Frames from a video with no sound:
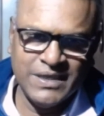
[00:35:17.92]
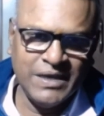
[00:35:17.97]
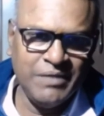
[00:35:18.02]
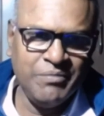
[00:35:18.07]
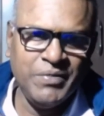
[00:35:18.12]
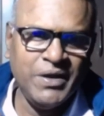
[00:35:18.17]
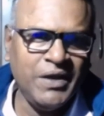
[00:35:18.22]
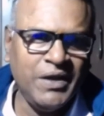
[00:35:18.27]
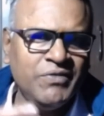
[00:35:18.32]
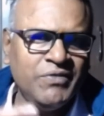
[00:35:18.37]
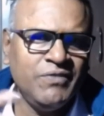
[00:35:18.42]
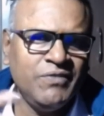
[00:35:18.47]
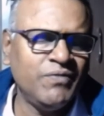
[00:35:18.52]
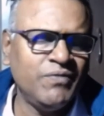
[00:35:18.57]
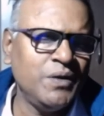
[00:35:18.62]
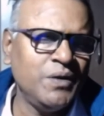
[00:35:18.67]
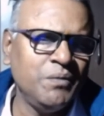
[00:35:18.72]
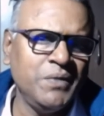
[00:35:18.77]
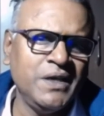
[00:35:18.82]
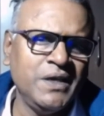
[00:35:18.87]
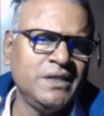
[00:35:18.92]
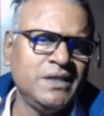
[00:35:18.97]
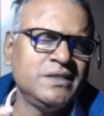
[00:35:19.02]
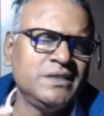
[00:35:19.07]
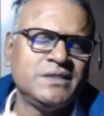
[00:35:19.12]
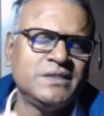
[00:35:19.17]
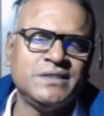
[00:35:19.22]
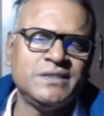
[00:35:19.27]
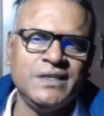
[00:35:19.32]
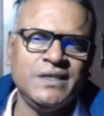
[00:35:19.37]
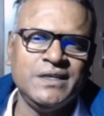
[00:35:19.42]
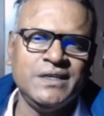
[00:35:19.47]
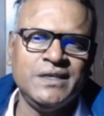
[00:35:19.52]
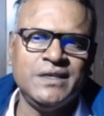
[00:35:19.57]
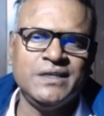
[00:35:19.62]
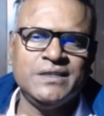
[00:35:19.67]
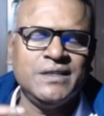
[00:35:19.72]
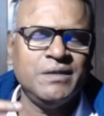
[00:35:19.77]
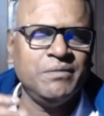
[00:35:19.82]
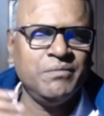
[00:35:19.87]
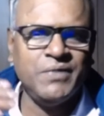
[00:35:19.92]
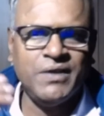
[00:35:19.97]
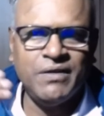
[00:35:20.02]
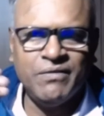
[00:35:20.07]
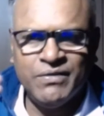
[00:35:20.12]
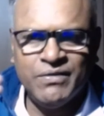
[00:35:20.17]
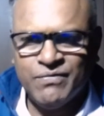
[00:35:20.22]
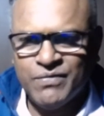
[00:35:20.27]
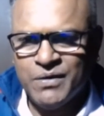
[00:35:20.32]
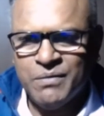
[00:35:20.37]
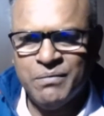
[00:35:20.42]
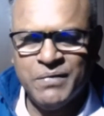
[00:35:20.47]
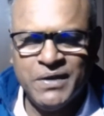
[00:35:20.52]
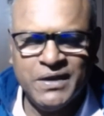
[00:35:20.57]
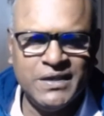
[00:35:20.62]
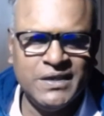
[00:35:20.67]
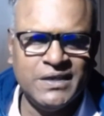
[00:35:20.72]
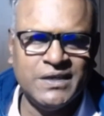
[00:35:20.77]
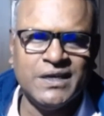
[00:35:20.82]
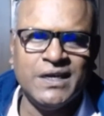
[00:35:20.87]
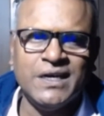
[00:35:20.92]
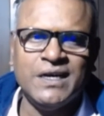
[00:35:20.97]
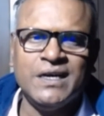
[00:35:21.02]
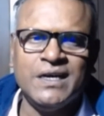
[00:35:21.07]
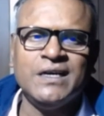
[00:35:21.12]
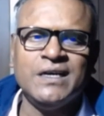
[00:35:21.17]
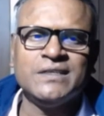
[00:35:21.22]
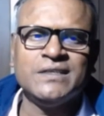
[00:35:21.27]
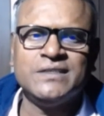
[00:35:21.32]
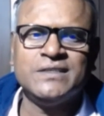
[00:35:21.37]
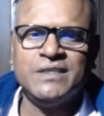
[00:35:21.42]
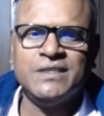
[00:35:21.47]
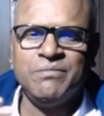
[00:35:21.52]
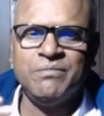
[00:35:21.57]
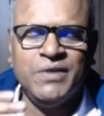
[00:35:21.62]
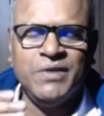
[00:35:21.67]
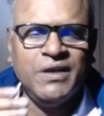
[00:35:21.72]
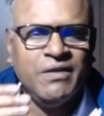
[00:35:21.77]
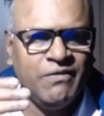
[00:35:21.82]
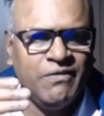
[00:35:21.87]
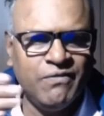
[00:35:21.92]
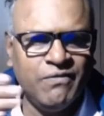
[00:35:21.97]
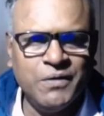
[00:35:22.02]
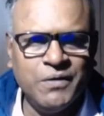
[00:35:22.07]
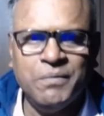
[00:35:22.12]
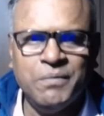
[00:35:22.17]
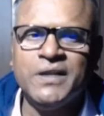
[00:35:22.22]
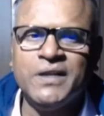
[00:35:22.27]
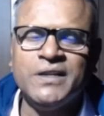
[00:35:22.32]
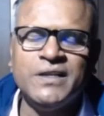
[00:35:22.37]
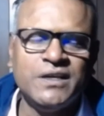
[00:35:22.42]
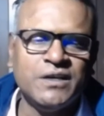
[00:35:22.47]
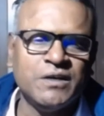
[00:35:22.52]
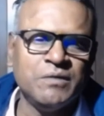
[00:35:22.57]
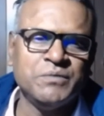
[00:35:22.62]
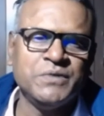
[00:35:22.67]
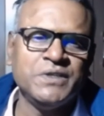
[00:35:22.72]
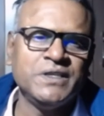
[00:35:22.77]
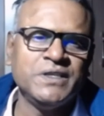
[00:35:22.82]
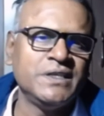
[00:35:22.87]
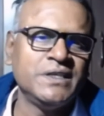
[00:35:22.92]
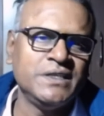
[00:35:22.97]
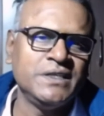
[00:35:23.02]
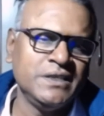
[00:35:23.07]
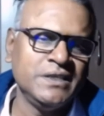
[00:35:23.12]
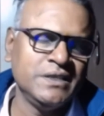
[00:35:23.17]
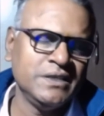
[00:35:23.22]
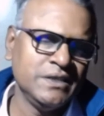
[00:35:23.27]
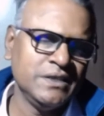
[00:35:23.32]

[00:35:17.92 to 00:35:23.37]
They may be from any state, they may be from any caste, they may be from any community.